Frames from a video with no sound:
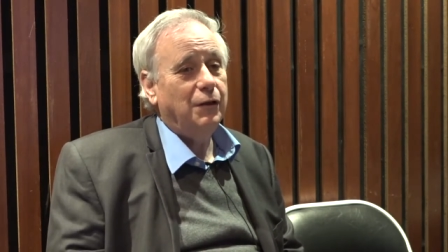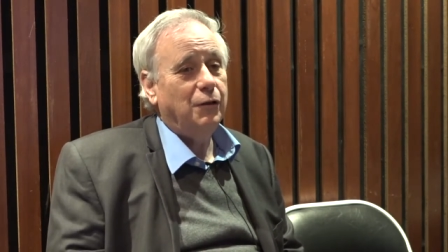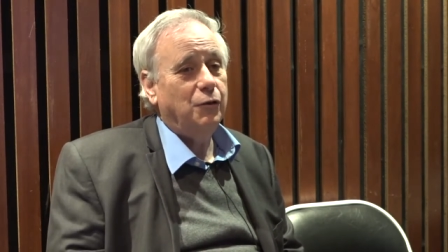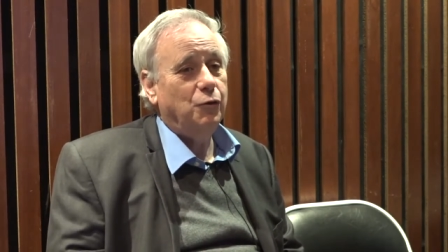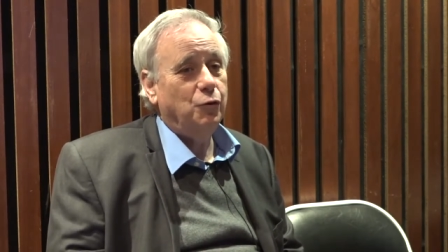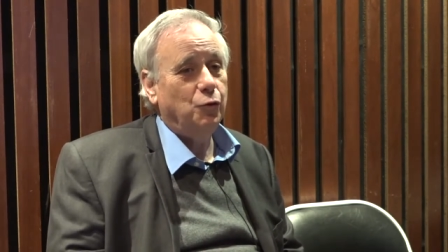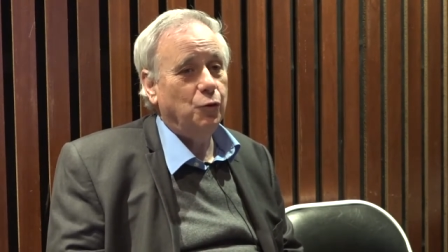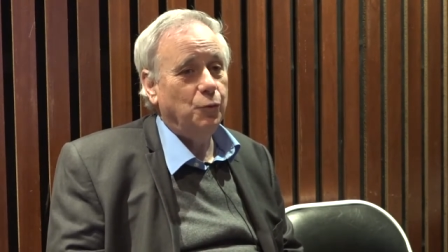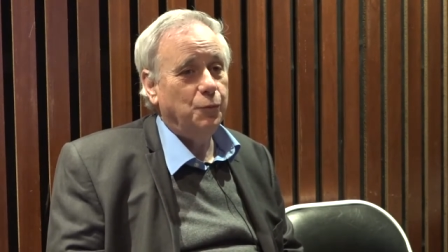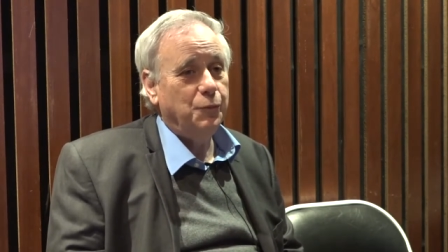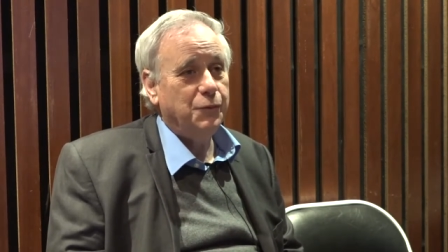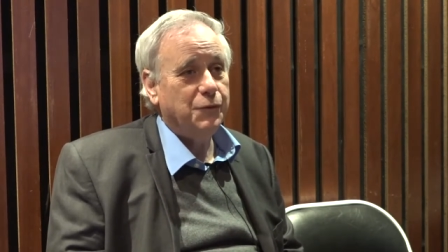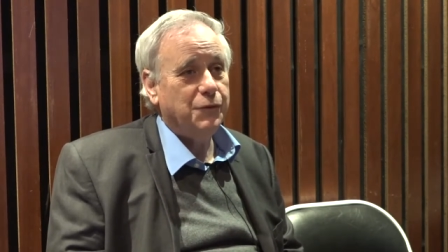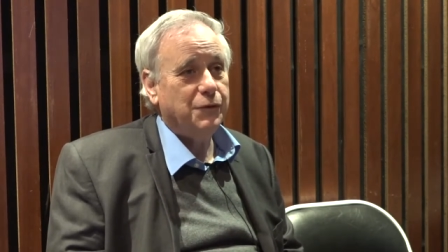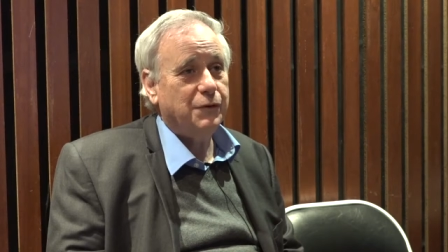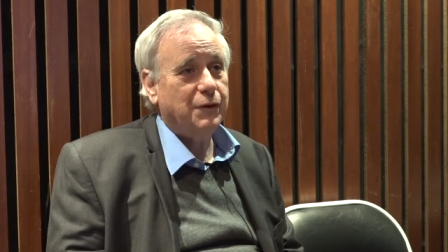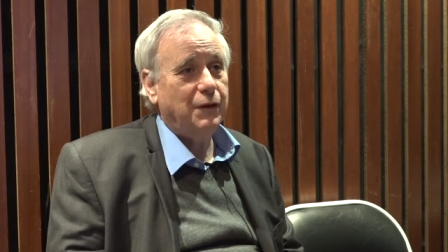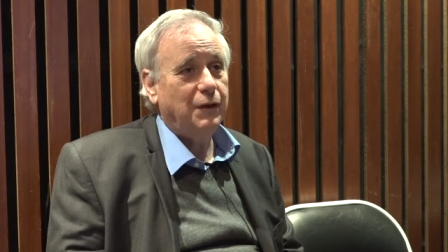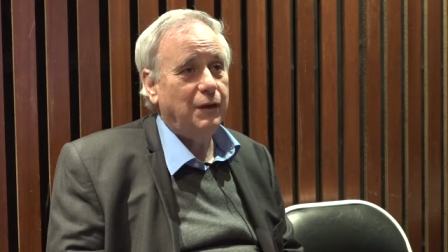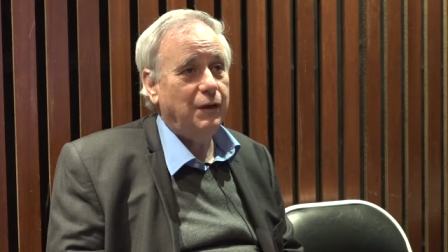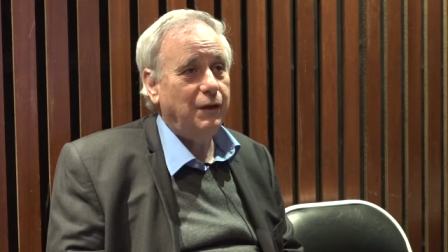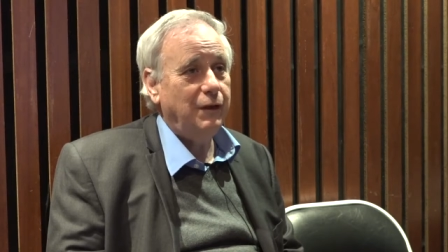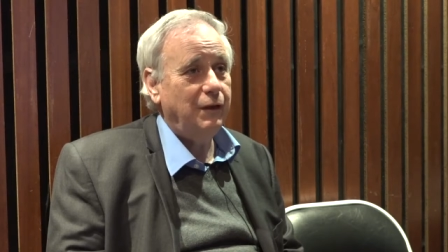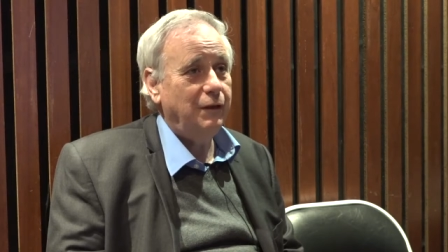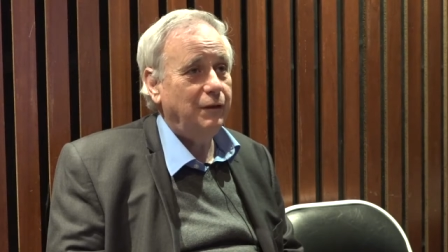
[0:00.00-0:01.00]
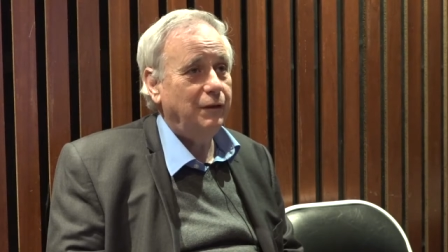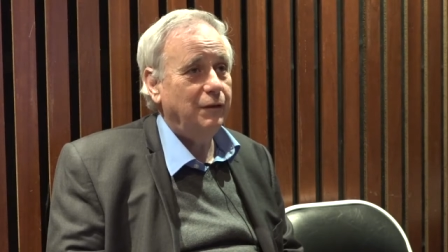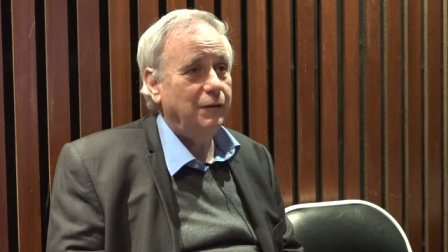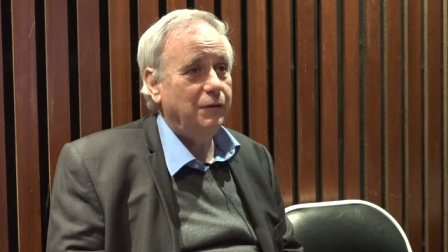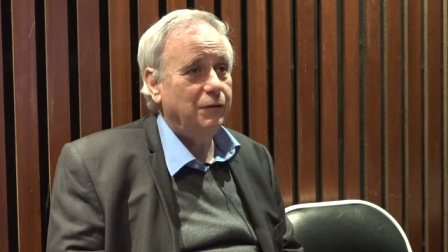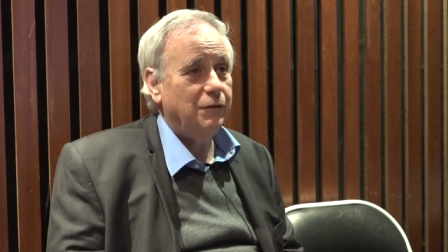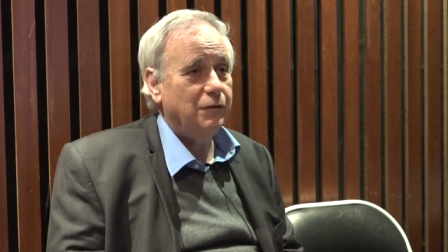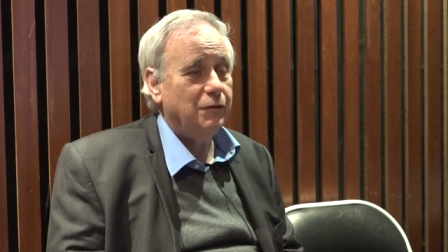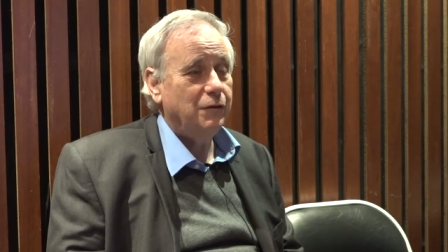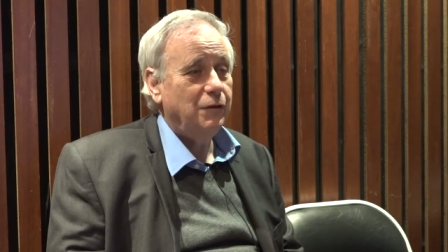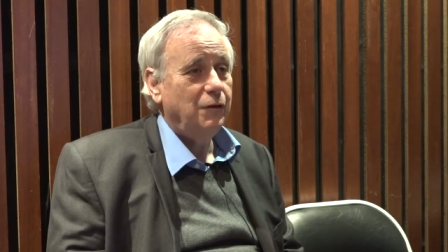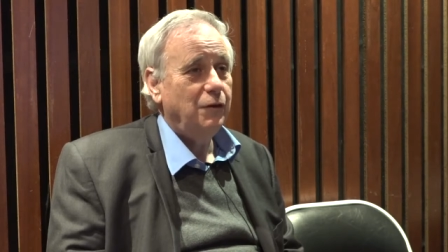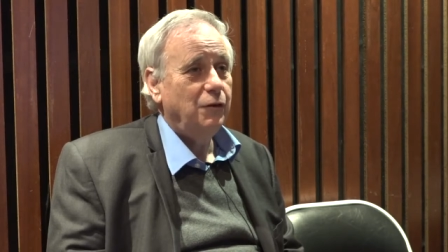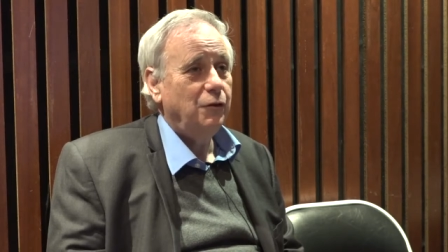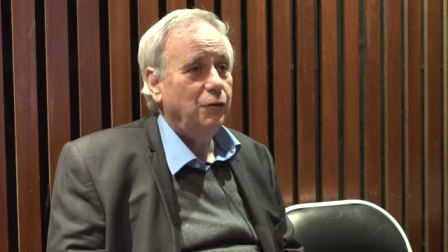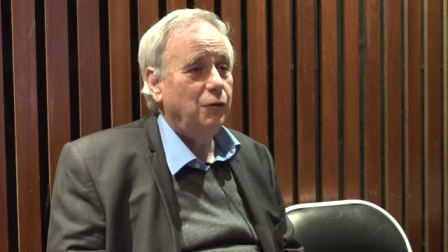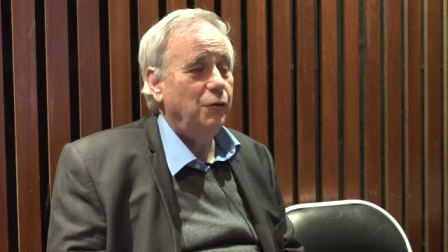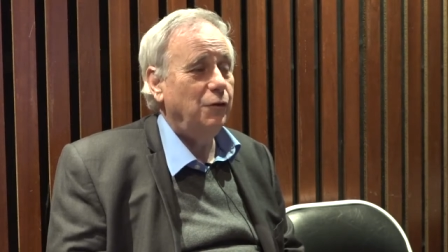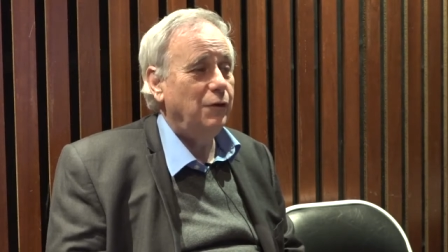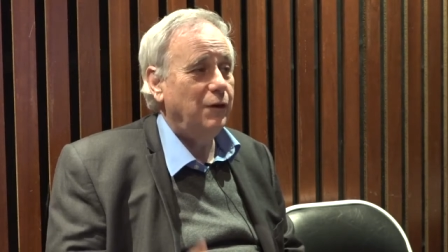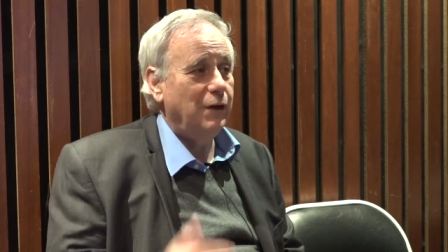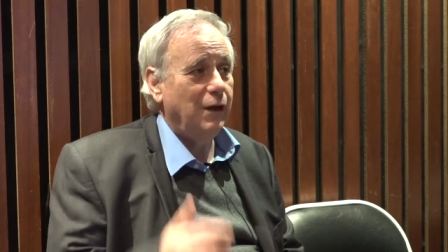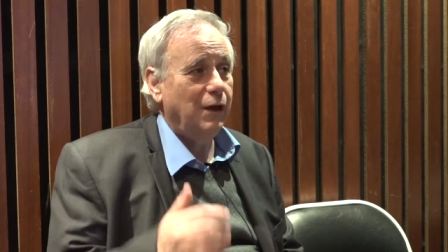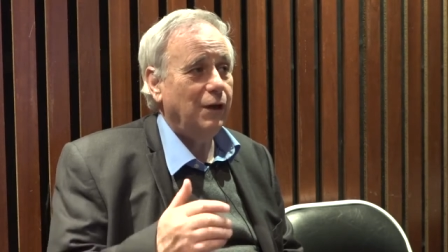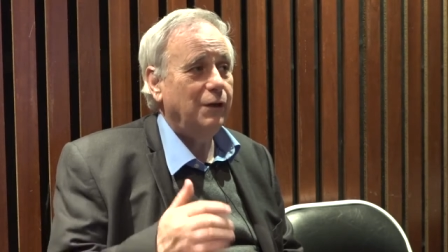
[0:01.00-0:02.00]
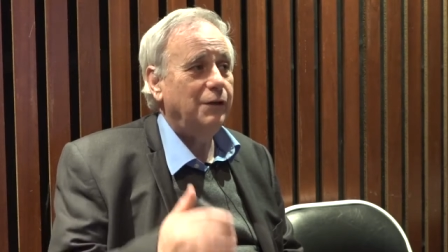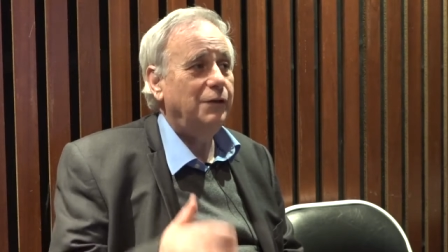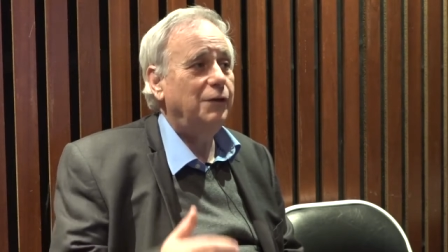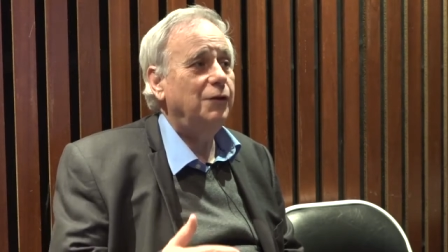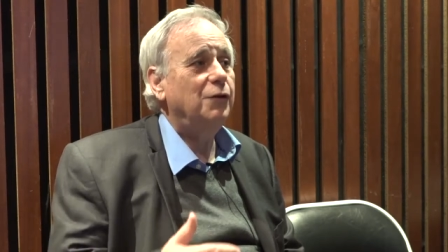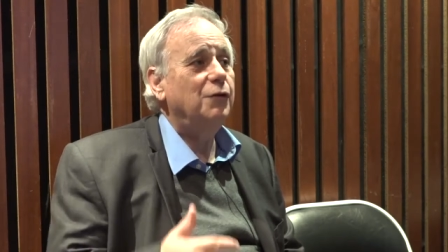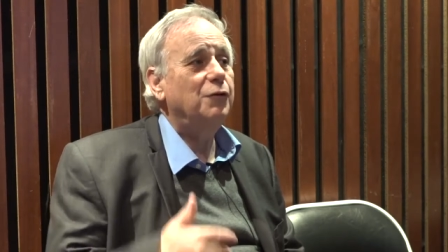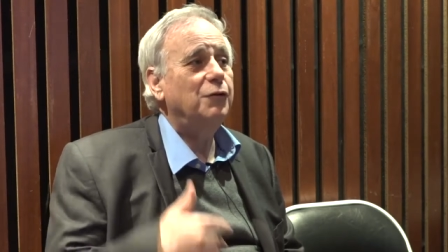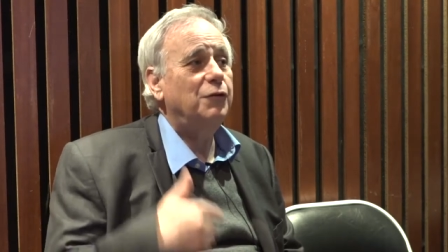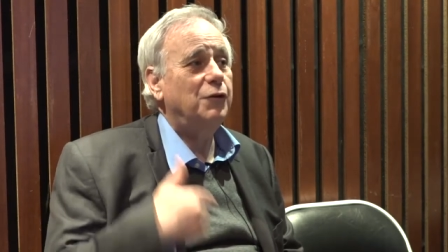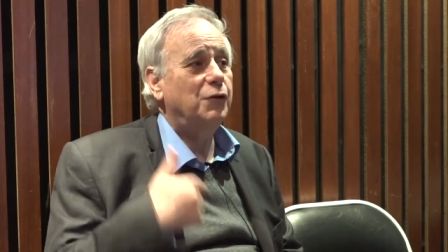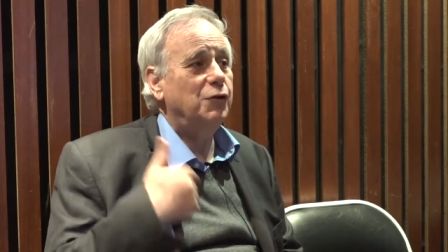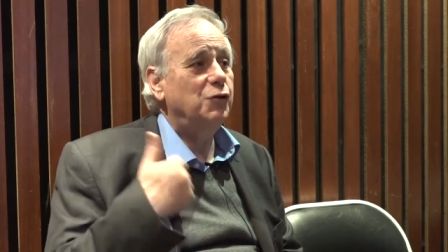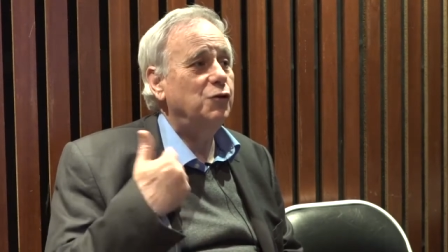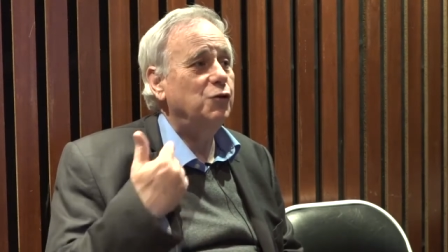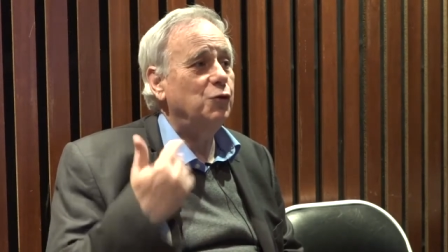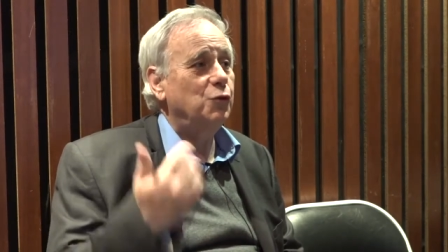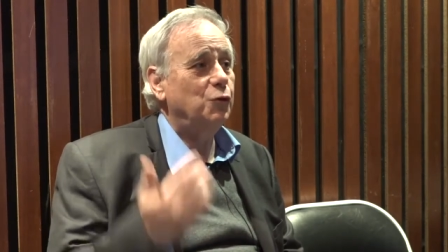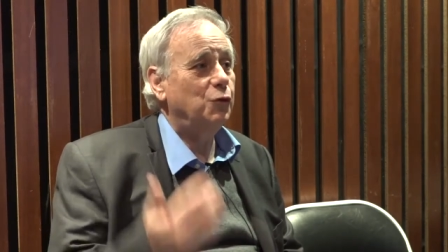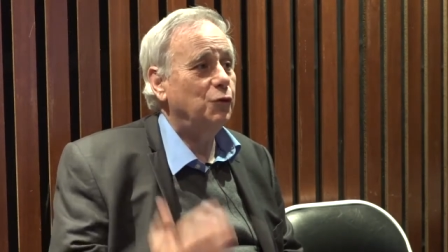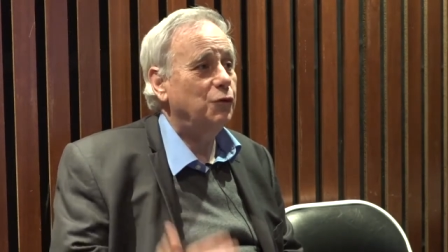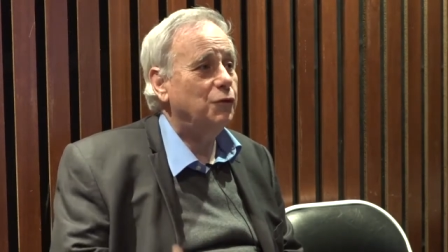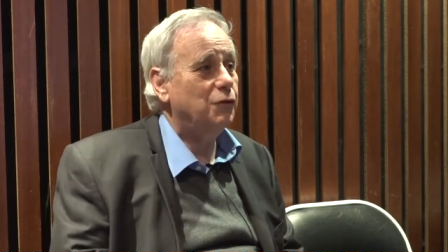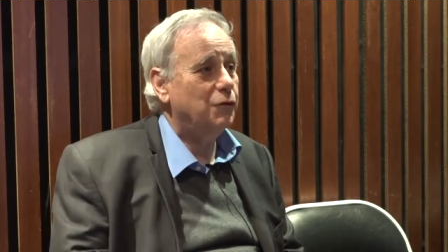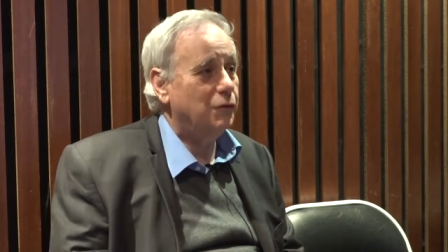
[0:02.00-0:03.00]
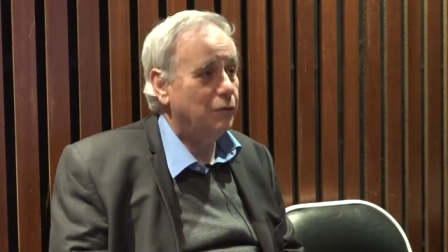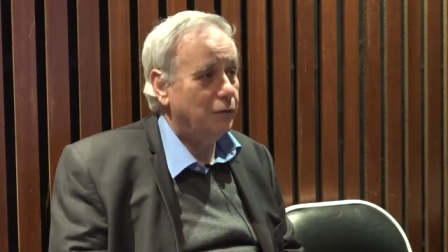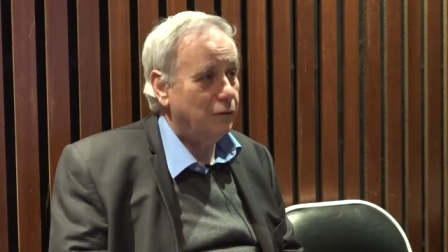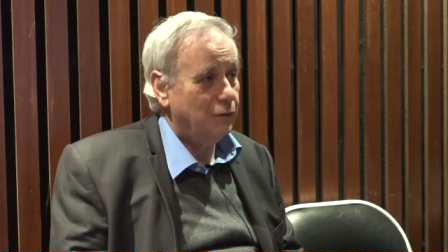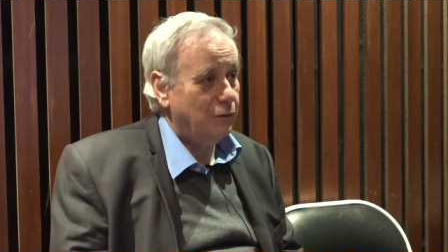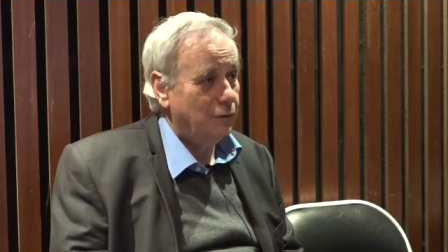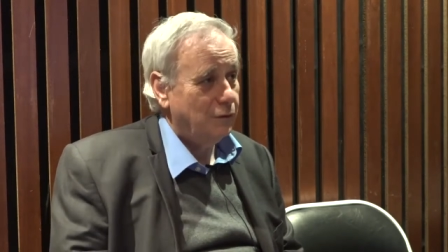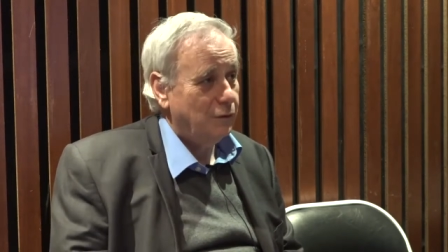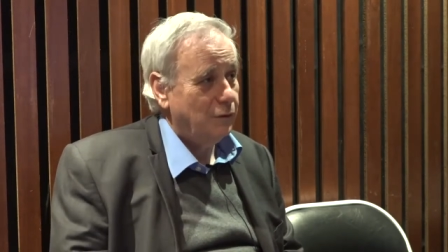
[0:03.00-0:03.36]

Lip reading: groups and leaders to the idea of the Jews